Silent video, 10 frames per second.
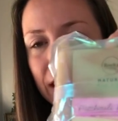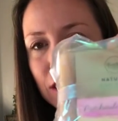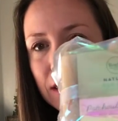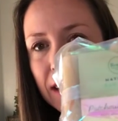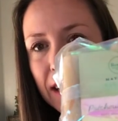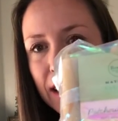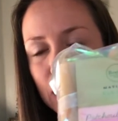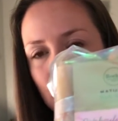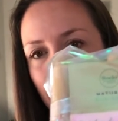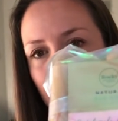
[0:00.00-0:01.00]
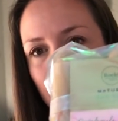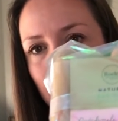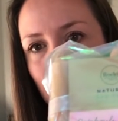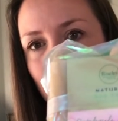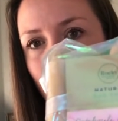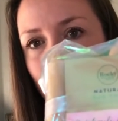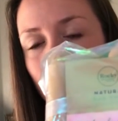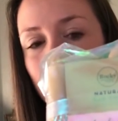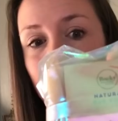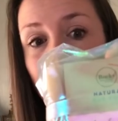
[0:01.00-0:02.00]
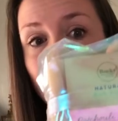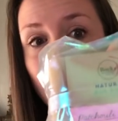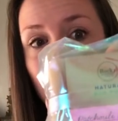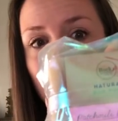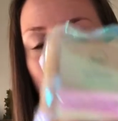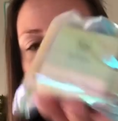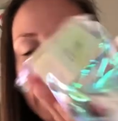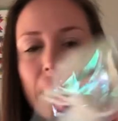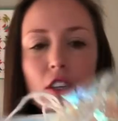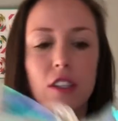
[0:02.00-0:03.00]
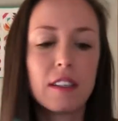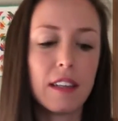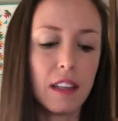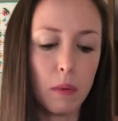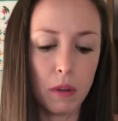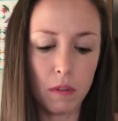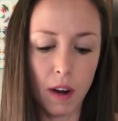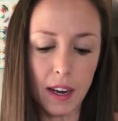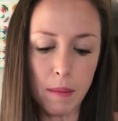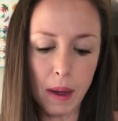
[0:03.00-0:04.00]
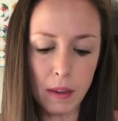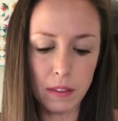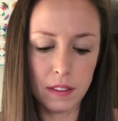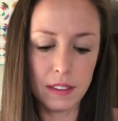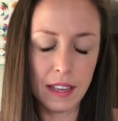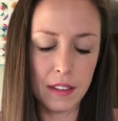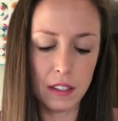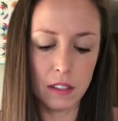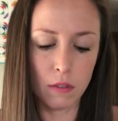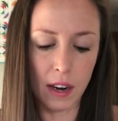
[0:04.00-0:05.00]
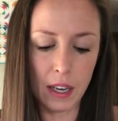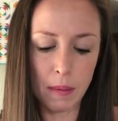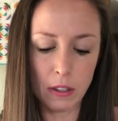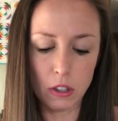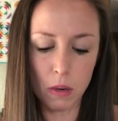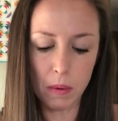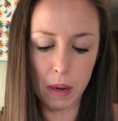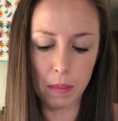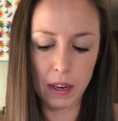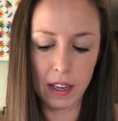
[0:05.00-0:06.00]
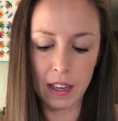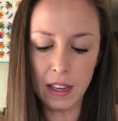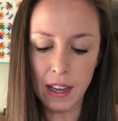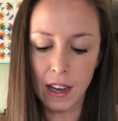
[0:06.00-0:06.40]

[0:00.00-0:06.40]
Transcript: I should have taken it out of the packaging, but it was so cute. It's soap she said that they were in the Rocky Mountains, and this is Rocky Mountain Soap Company.